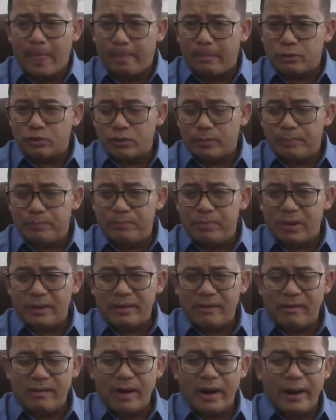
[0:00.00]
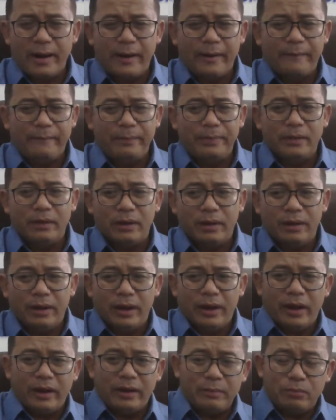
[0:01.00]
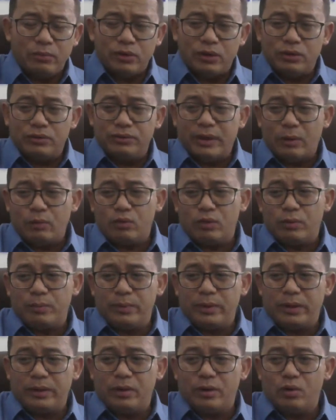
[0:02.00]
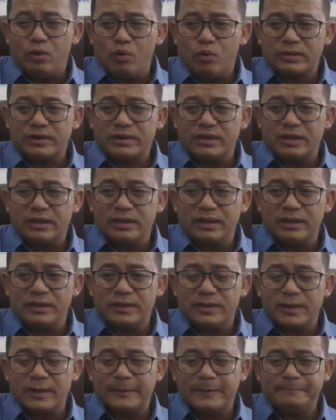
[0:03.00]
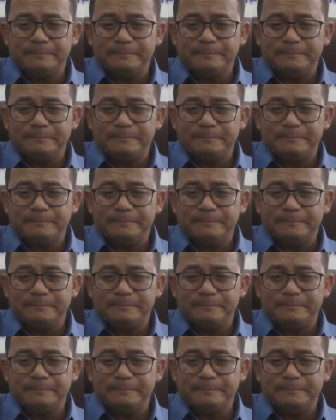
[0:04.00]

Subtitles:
So brother, and anybody that will be watching this